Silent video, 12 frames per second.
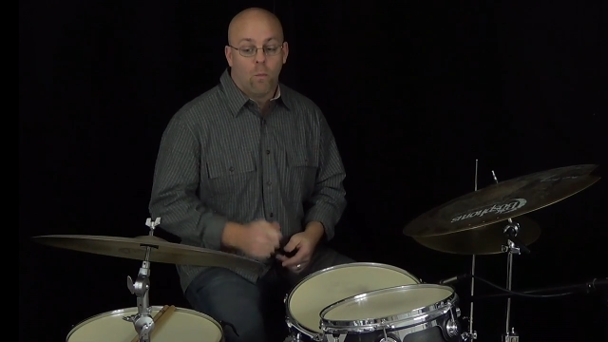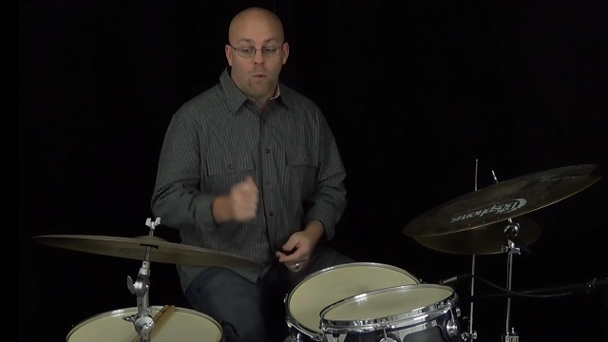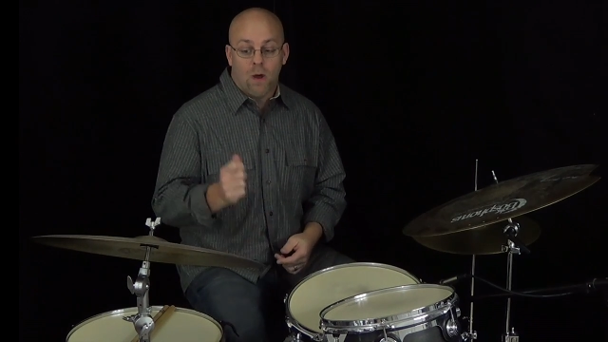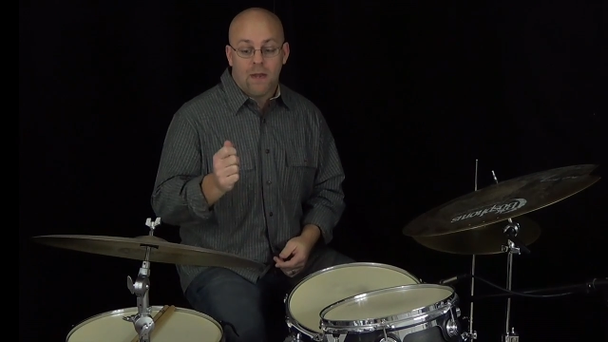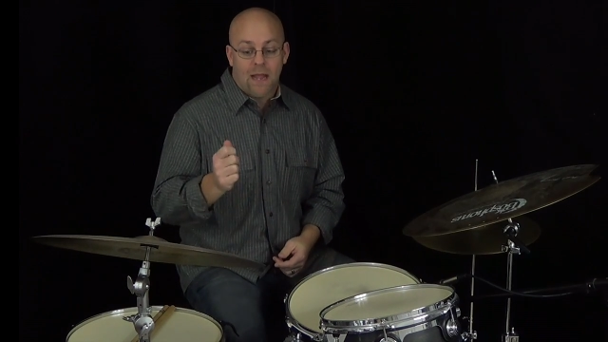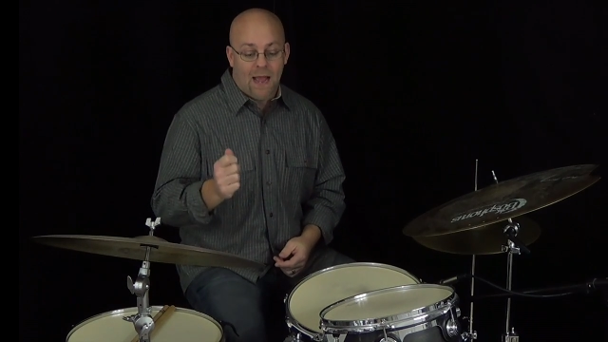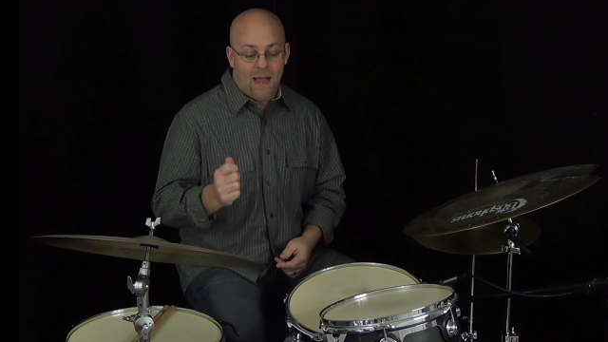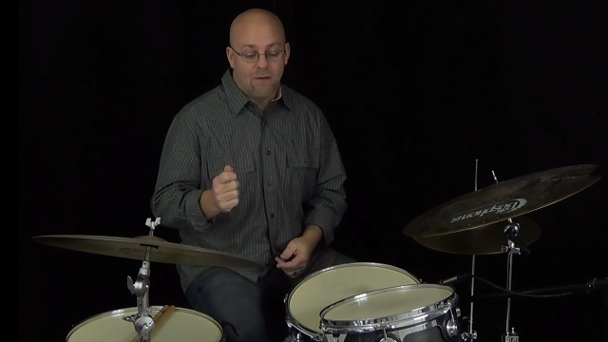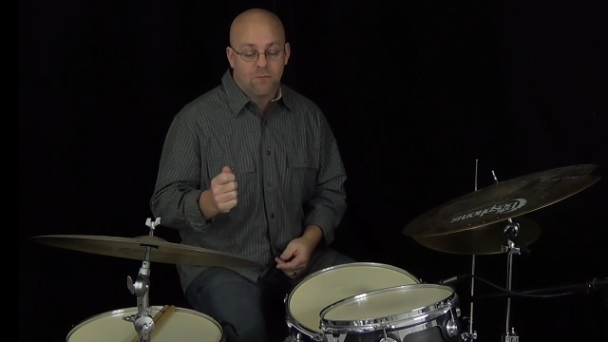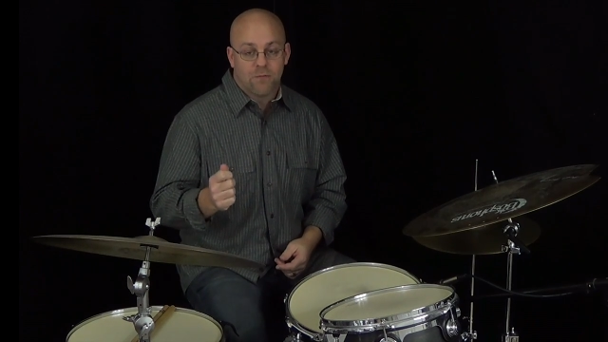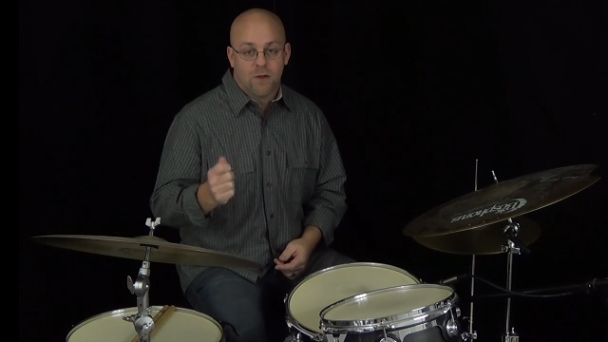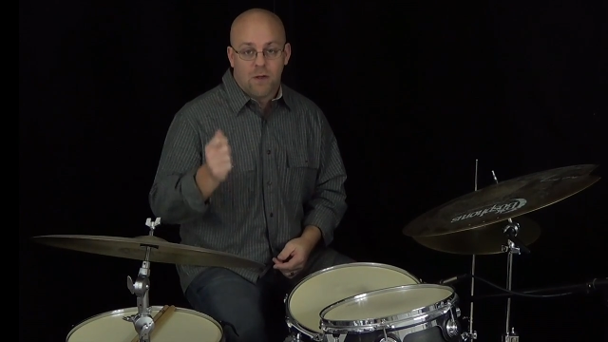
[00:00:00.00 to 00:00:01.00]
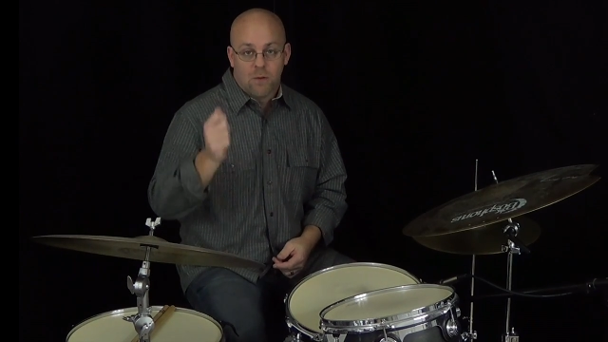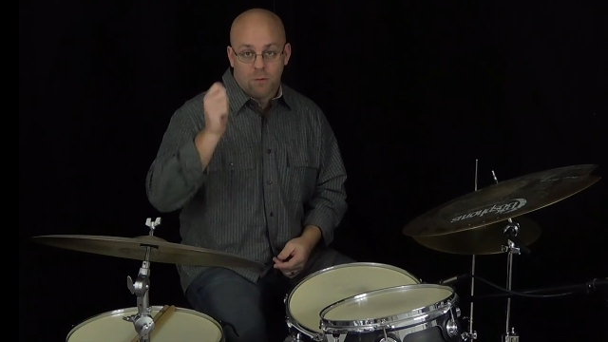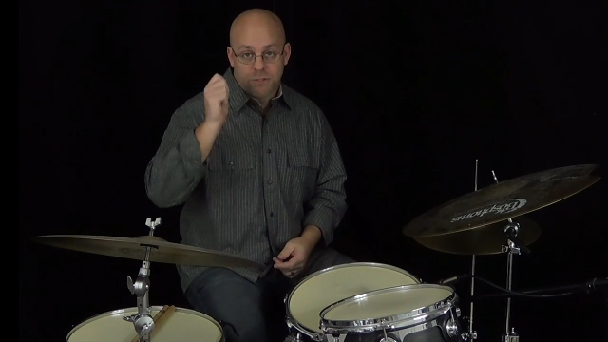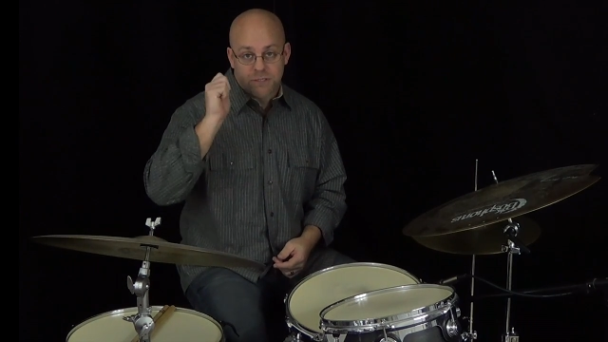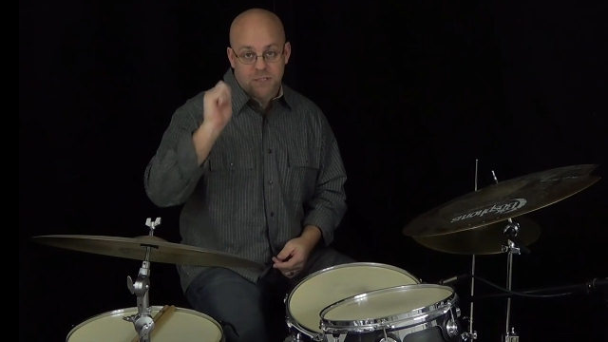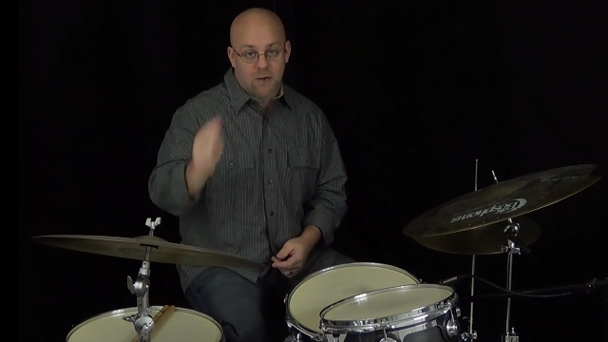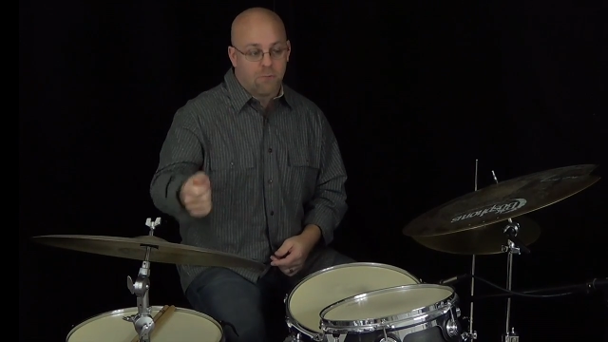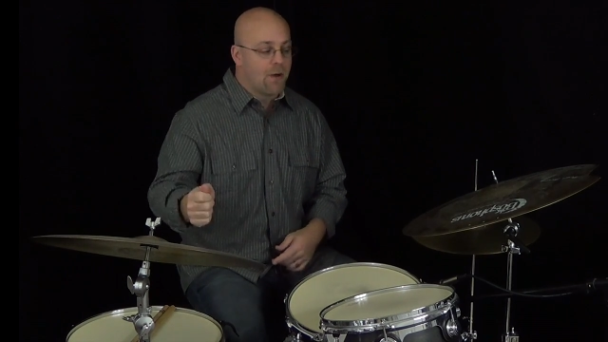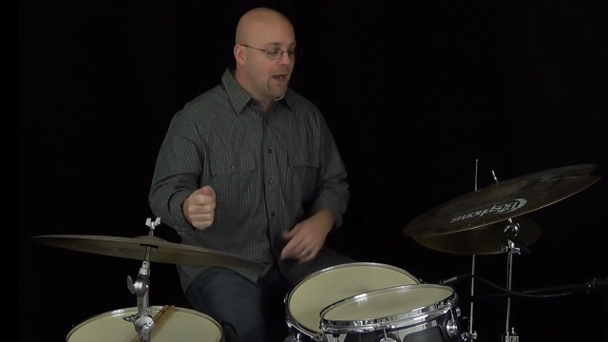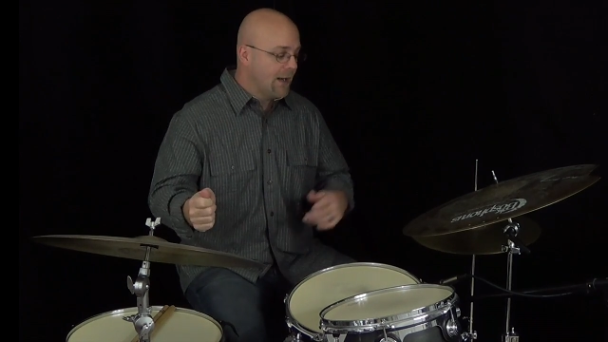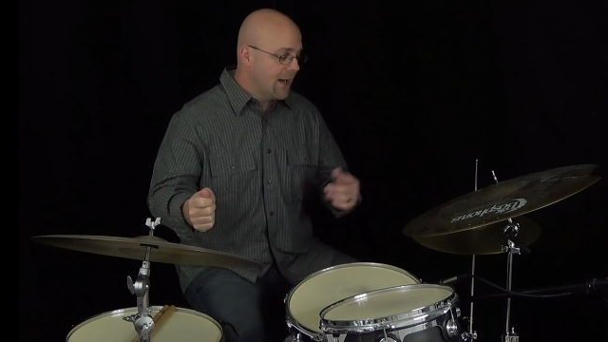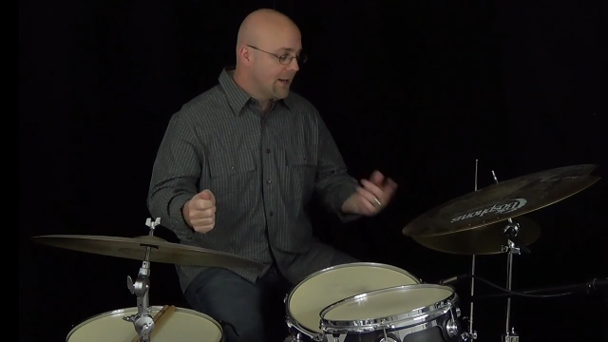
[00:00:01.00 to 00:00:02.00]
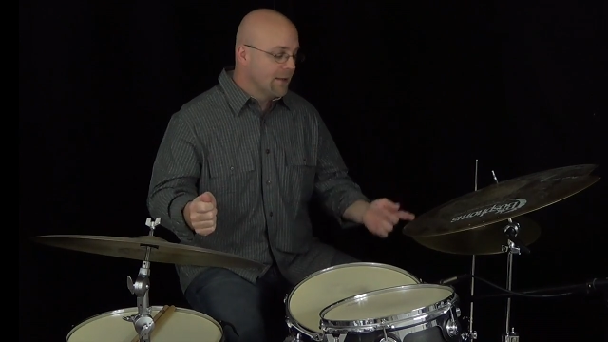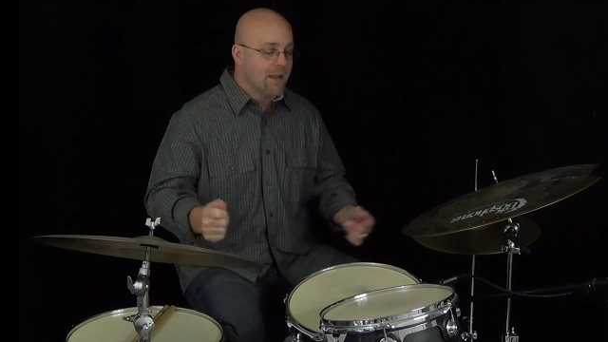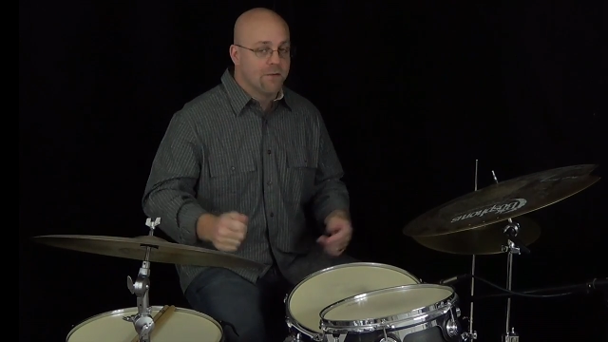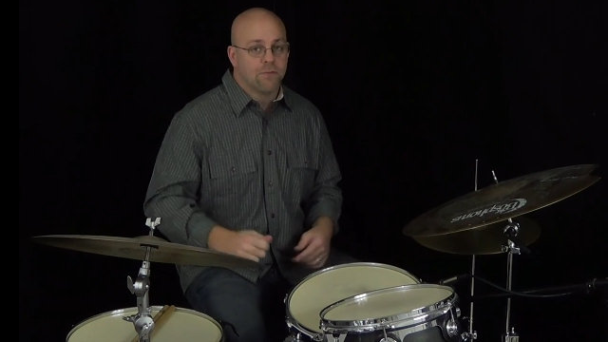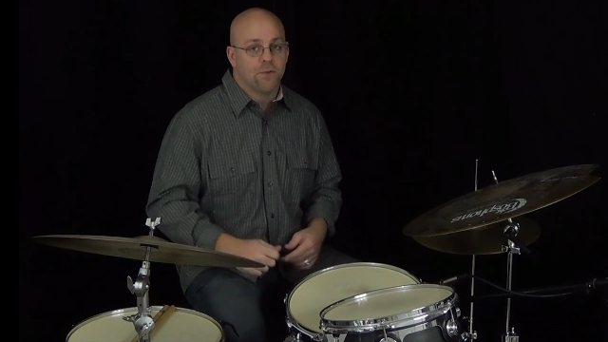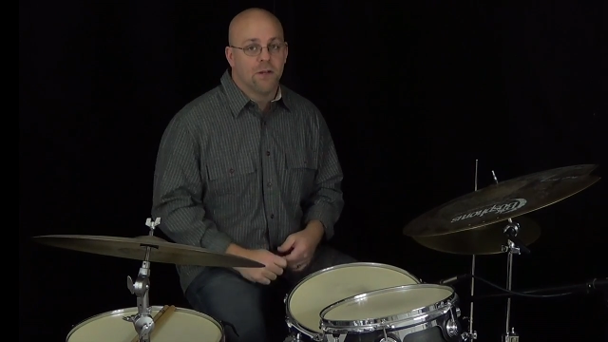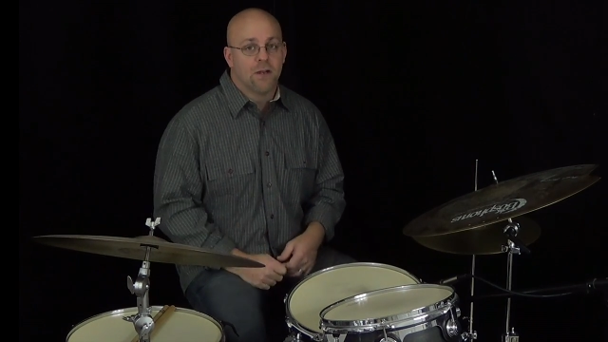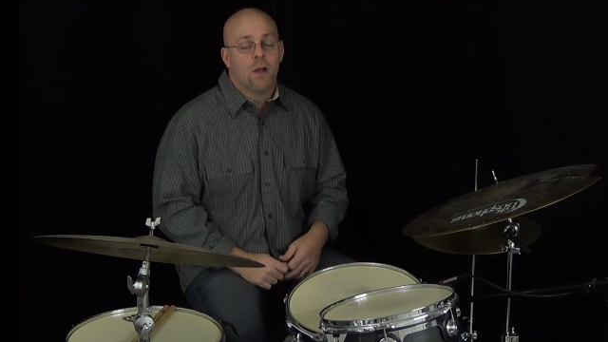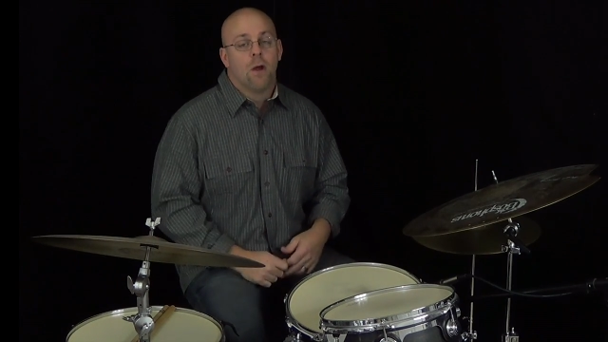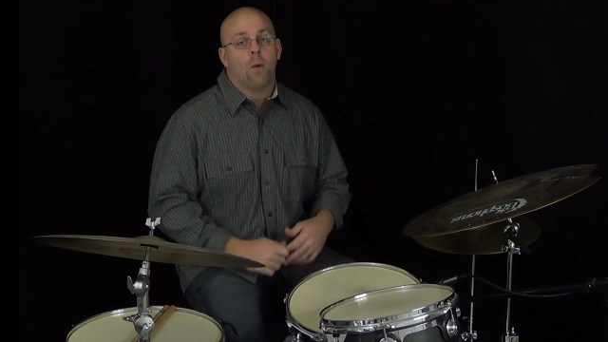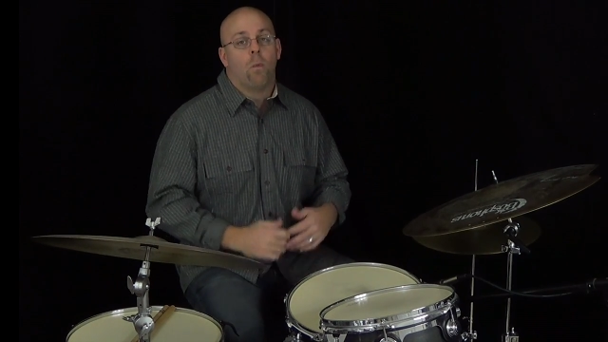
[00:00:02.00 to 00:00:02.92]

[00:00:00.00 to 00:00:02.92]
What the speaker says: one half, which is our right hand and left foot,